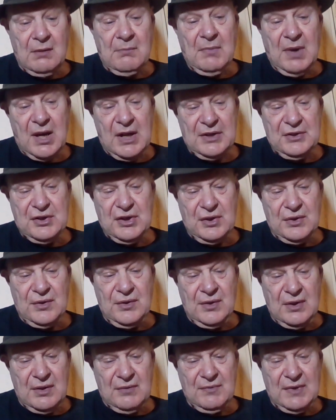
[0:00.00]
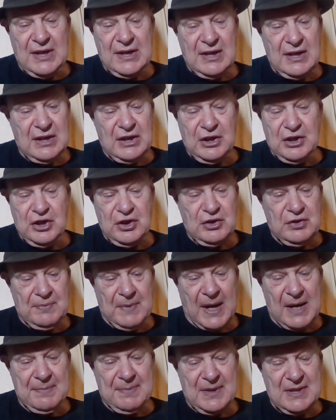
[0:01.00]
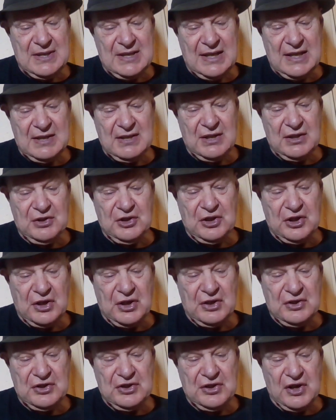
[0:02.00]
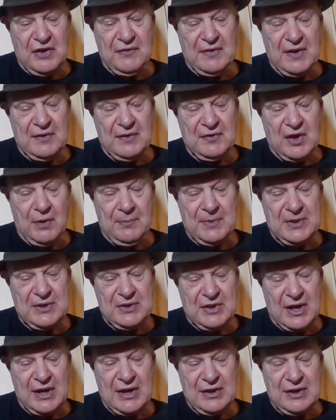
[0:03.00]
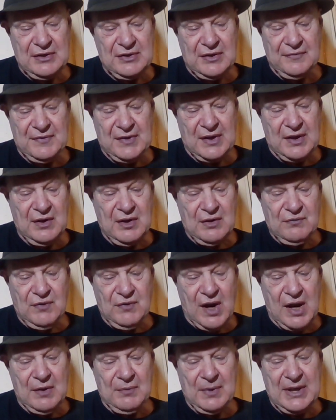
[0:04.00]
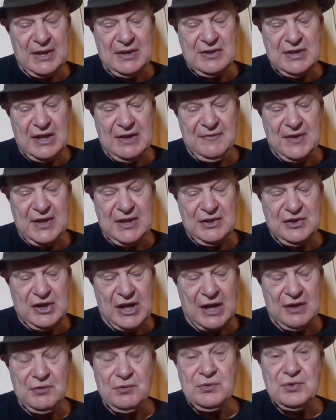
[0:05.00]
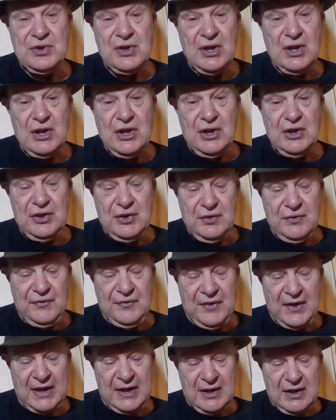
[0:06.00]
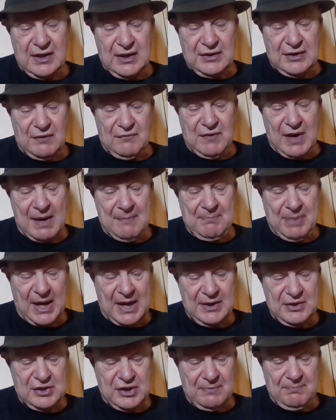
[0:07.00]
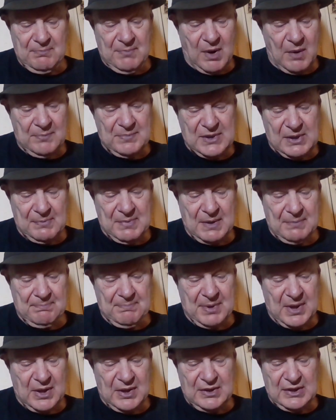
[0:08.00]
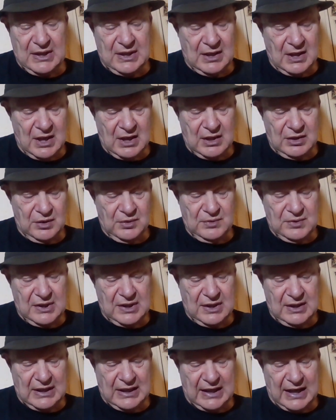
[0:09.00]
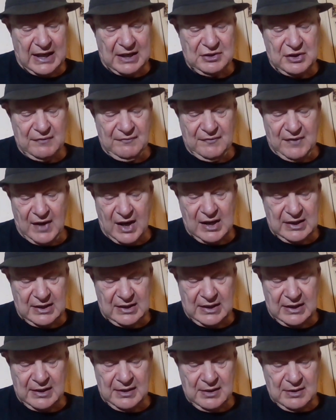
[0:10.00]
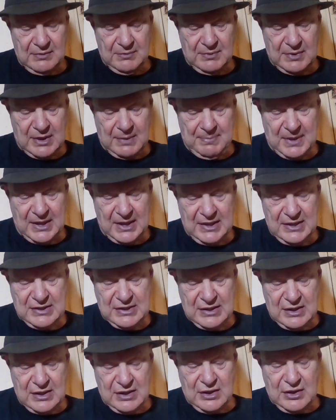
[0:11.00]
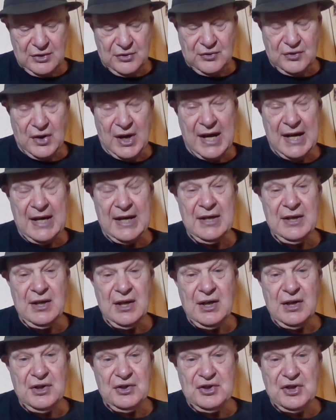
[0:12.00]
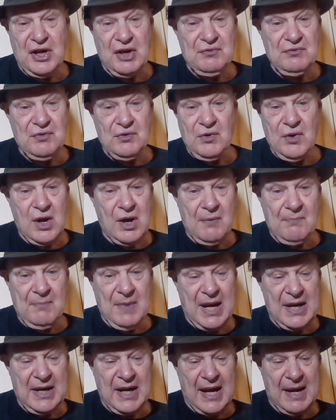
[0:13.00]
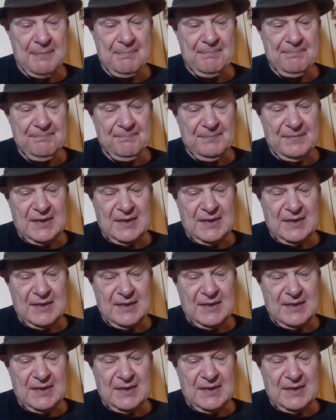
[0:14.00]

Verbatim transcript: Mind you, reading the newspapers, listening to the conservative commentators of the right wing TV channels, you'd think that rampaging mobs have been burning, looting, clashing violently with the police, creating general mayhem.